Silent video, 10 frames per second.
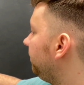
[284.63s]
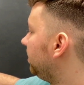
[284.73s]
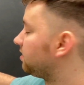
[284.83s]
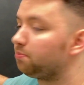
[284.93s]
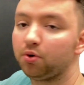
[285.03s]

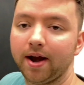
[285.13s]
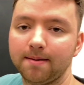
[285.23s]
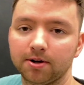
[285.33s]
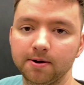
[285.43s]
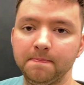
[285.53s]
it's the
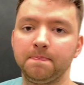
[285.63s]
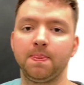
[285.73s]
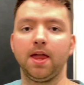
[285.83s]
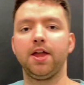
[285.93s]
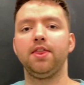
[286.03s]
parameter,
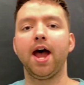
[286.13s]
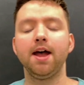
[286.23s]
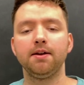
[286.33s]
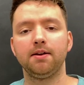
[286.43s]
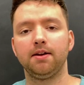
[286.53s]
and
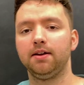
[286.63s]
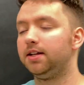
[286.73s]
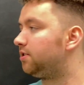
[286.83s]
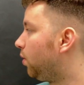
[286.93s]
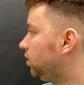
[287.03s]
that
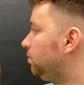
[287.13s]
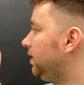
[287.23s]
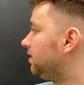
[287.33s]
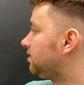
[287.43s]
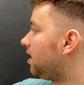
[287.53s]
is going to
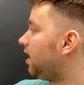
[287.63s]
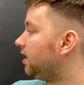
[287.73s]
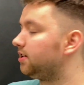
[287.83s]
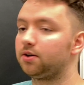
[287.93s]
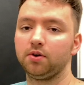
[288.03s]
be
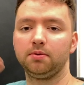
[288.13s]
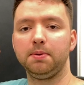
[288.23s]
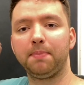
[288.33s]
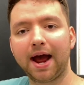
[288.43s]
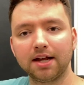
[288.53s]
assigned, it's going to
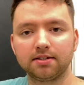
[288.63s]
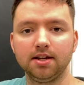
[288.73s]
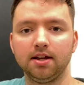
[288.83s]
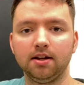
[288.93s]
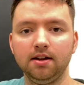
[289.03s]
be passed
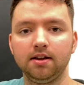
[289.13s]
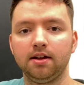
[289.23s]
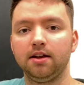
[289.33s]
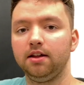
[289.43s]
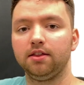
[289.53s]
in
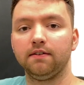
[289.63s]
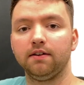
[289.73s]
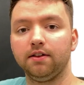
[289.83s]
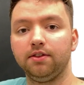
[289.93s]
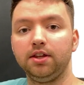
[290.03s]

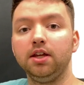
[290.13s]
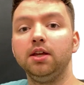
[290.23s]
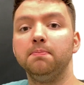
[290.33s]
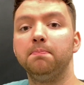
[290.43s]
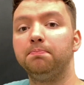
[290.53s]
the,
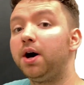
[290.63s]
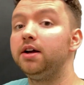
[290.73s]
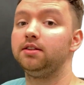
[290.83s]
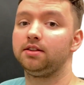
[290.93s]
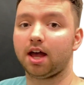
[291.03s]
the
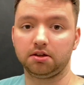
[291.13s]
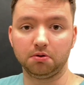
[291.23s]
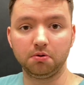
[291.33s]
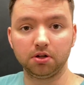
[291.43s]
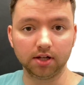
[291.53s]
button that
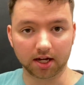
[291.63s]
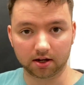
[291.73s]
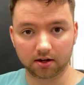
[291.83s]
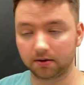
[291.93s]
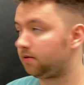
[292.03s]
you
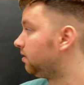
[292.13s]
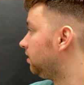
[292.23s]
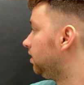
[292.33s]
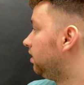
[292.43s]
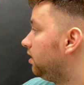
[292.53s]
click.
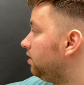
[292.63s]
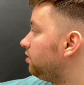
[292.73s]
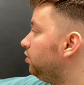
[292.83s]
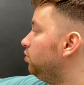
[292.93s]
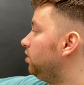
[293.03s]

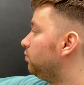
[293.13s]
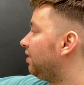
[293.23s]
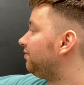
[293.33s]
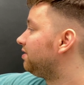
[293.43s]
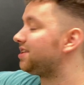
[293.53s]
So you can
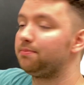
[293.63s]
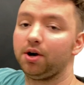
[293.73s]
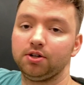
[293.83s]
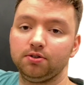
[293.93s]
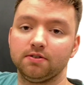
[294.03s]
reference that
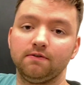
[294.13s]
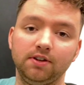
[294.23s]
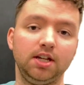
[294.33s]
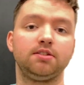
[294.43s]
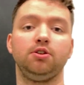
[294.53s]
button using
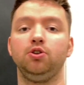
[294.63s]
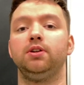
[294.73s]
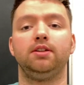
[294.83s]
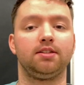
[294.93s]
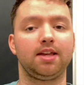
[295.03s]
V, so you
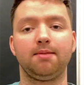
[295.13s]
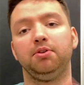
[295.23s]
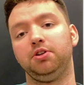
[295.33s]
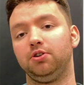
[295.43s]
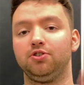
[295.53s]
can
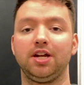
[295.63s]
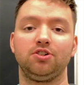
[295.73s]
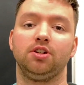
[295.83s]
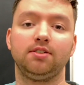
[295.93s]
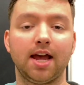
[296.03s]
disable it, you can
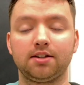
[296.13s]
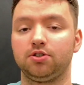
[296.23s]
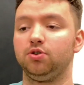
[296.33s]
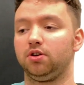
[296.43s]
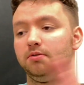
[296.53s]
change the
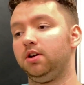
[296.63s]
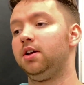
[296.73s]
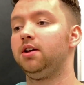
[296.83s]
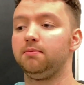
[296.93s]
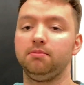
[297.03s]
text, you can
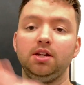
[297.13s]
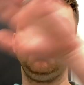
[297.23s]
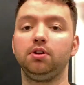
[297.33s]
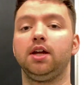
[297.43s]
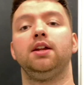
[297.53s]

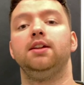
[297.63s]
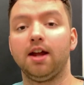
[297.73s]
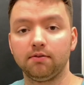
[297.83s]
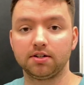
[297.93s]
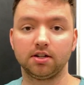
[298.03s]
manipulate it in
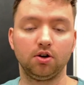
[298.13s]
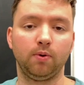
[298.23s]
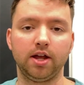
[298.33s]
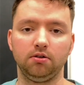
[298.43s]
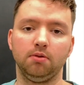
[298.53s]
every single
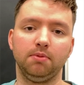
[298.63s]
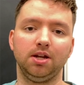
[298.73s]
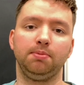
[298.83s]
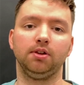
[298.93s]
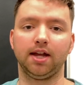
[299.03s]
way you can
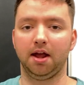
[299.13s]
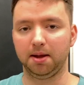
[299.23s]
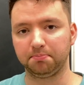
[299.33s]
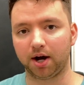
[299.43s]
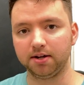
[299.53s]
manipulate
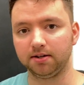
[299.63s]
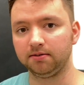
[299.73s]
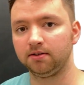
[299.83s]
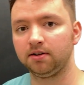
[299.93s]
a button.